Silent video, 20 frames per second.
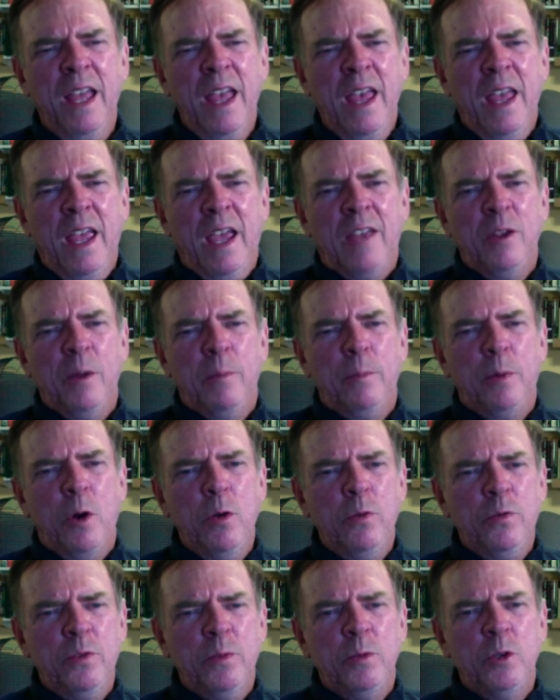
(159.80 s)
And they're
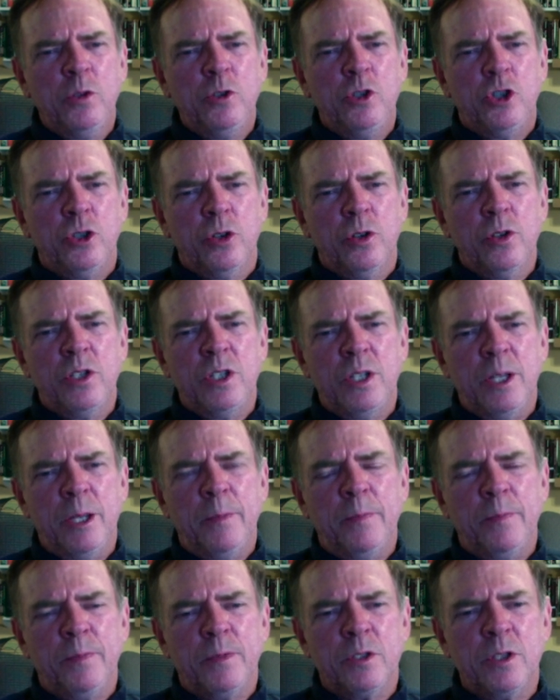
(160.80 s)
both from New Jersey.
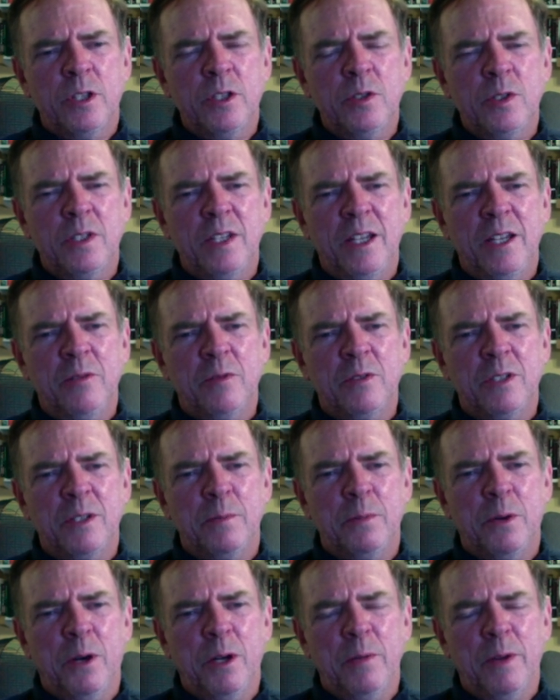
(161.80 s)
So this is the interesting
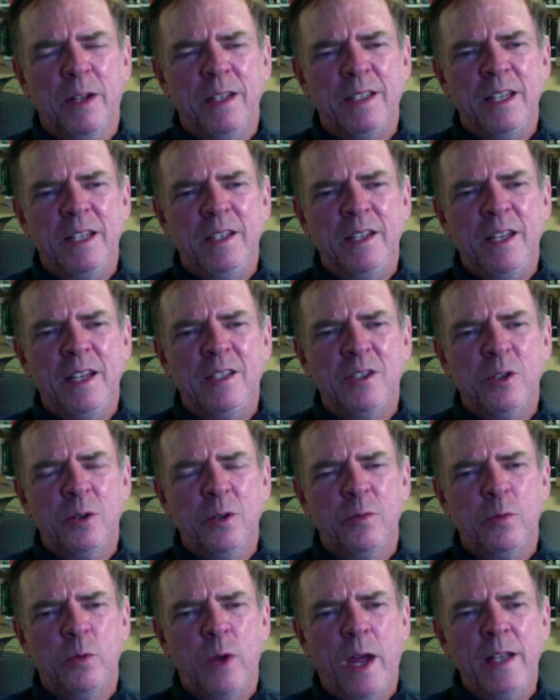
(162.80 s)
part about it. He sort
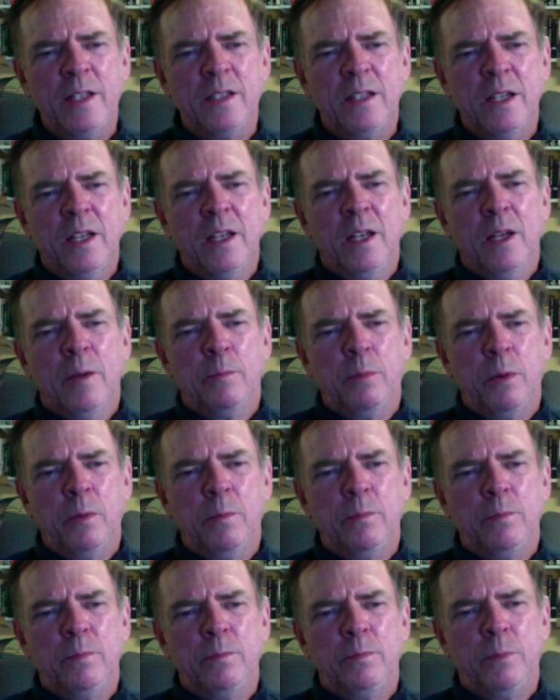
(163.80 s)
of writes,
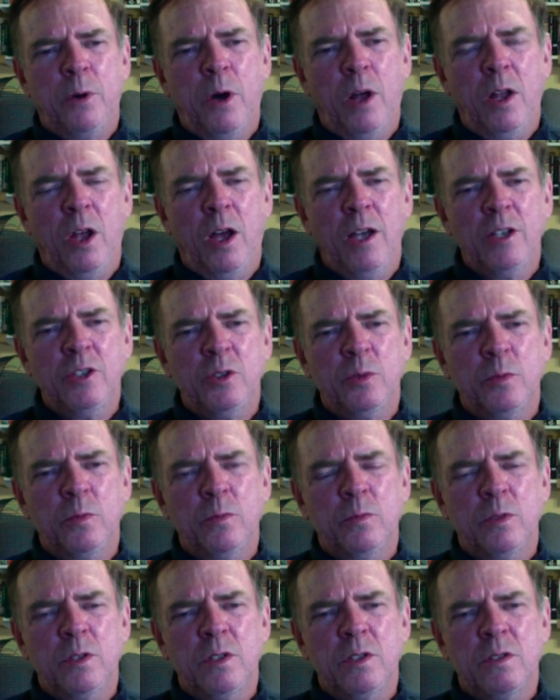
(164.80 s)
Paul Auster
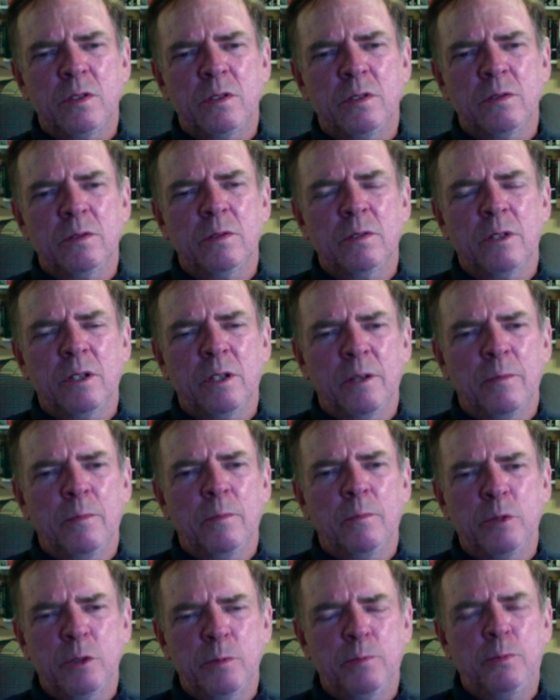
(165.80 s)
was
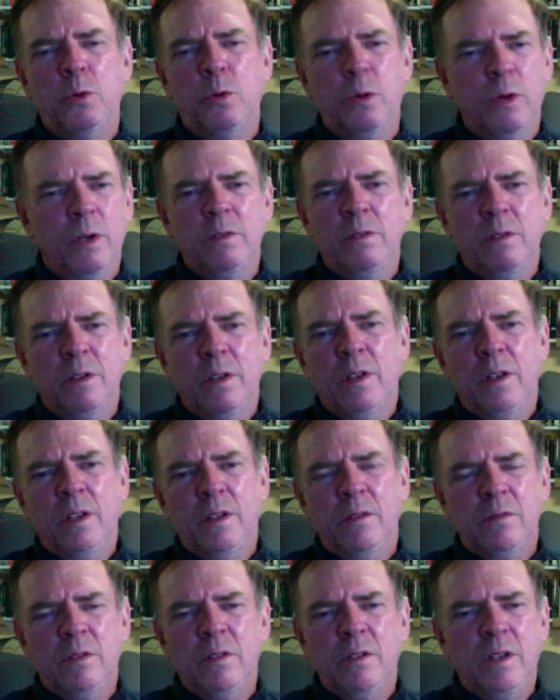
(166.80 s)
born
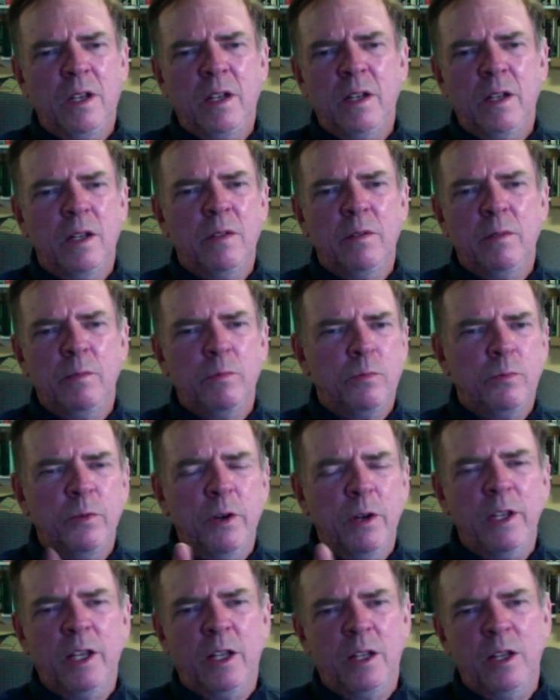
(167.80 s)
in a
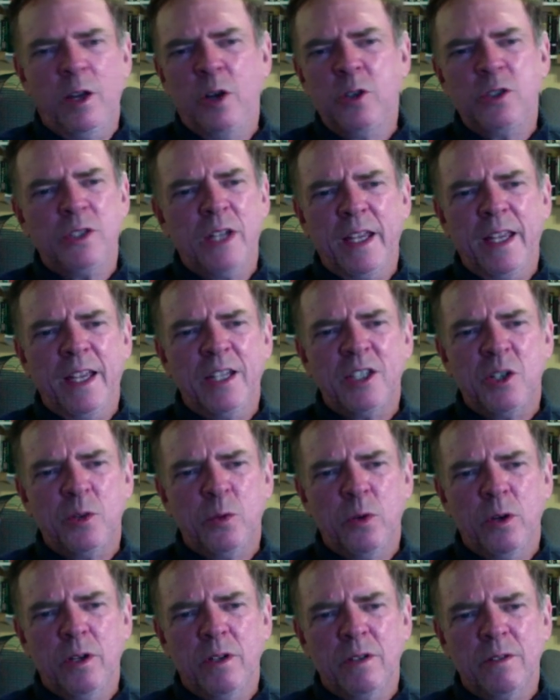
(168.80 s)
fairly close, I guess, to
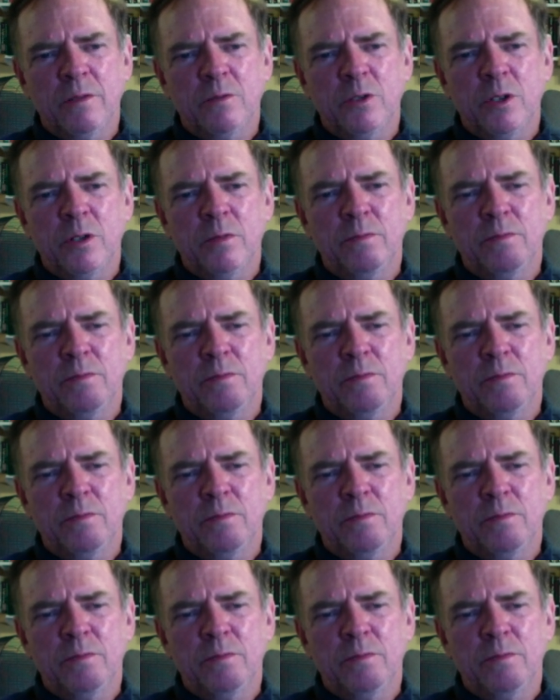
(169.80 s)
where